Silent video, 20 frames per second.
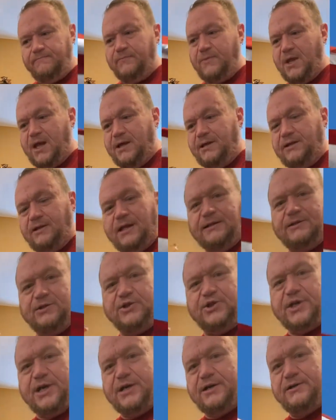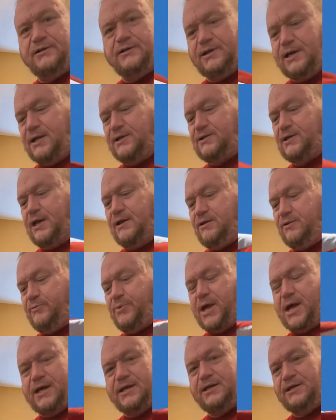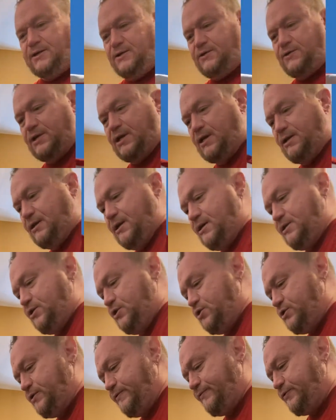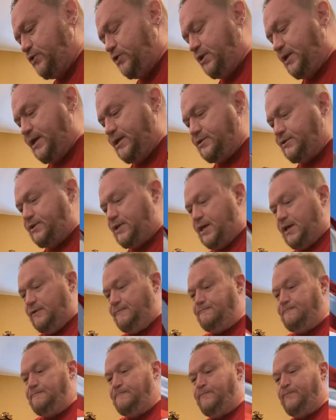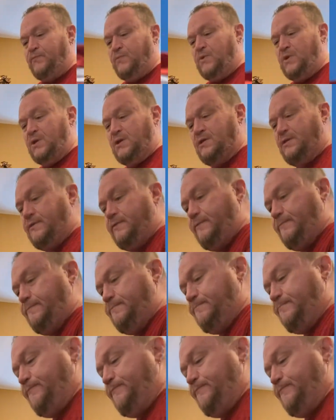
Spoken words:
I'd like to share it. I save the package and I'll use it for a later date. All right.